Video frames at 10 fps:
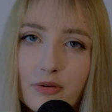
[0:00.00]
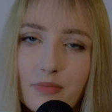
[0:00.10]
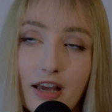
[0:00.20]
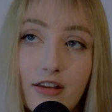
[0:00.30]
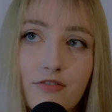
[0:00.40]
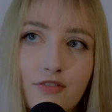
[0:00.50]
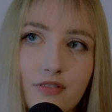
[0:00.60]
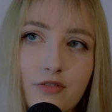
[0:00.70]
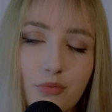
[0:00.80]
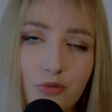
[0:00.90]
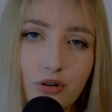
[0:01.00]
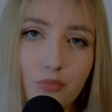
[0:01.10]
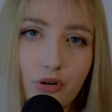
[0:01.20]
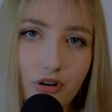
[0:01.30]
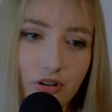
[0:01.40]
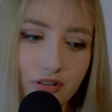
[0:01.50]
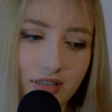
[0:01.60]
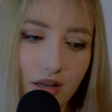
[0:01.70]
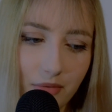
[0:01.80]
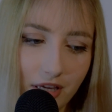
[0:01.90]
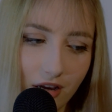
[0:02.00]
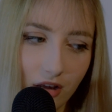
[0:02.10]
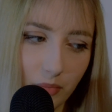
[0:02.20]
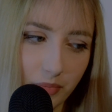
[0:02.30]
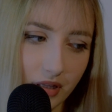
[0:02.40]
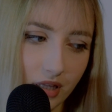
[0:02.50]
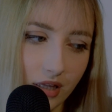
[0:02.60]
I have a few more book hauls coming up.